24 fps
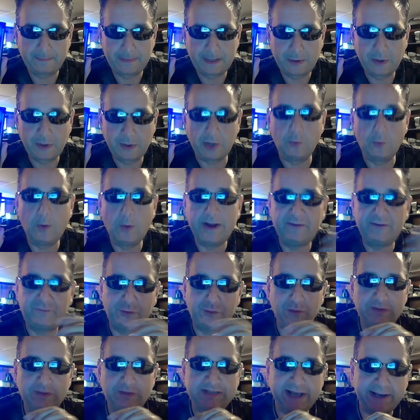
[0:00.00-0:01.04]
Going to wait a
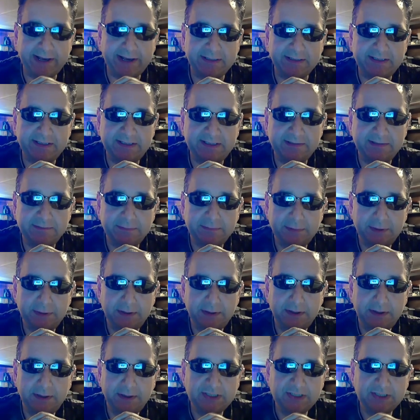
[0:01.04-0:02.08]
few seconds
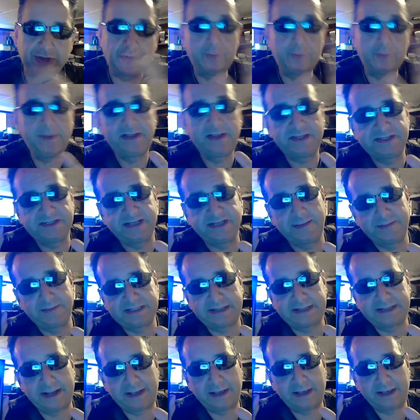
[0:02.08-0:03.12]
so I don't make the same
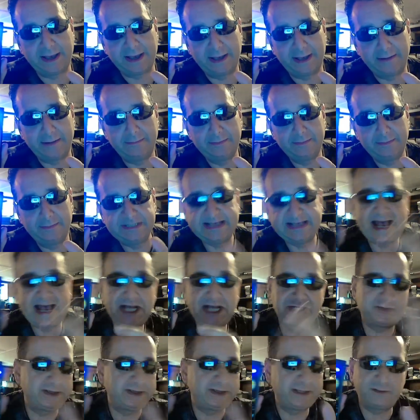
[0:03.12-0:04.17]
mistake again, because
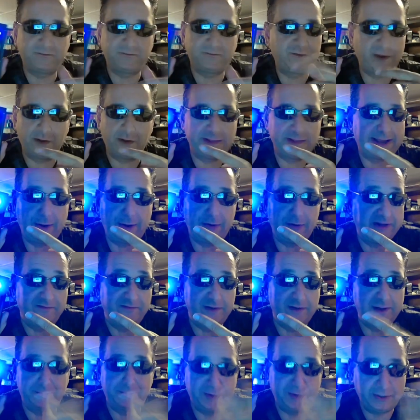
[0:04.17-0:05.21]
actually in the field, I don't even
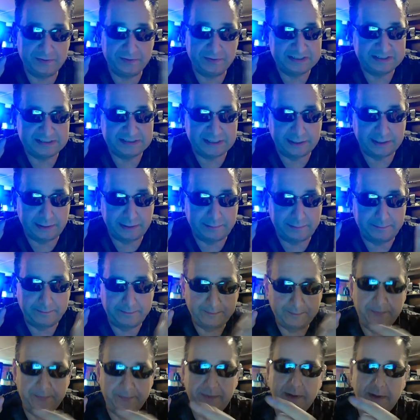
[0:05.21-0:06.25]
come near this thing.
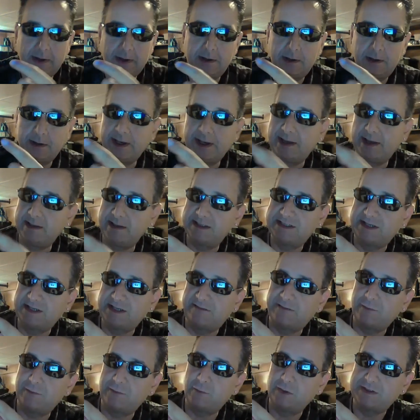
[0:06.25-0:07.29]
Okay, let's see
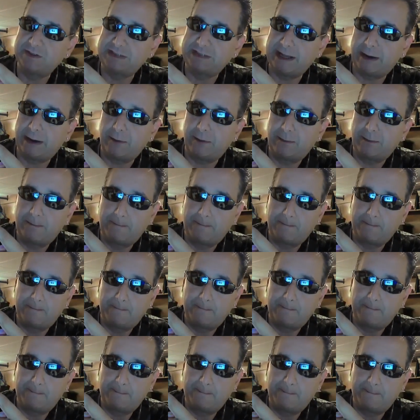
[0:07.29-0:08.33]
if it works now.
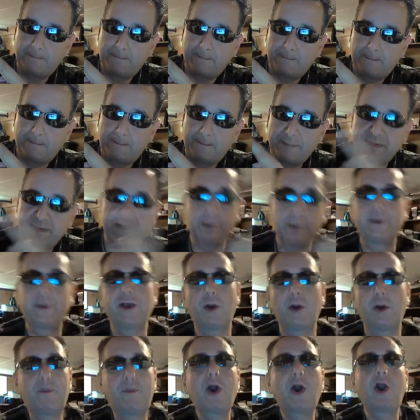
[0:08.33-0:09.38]
There we
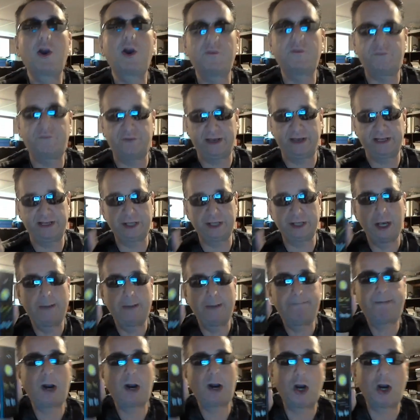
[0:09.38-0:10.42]
go. Perfect.
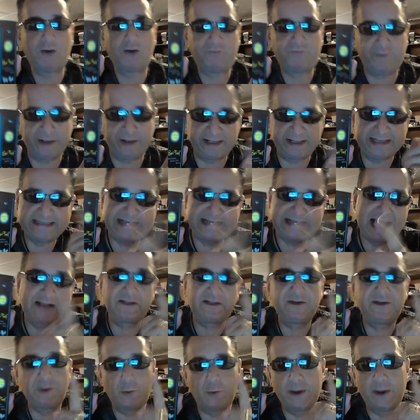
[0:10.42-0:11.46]
Perfect.
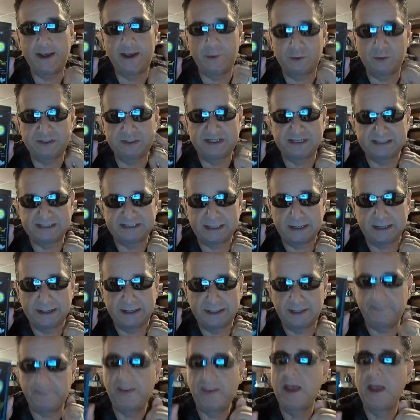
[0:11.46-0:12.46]
Exactly the way it was designed.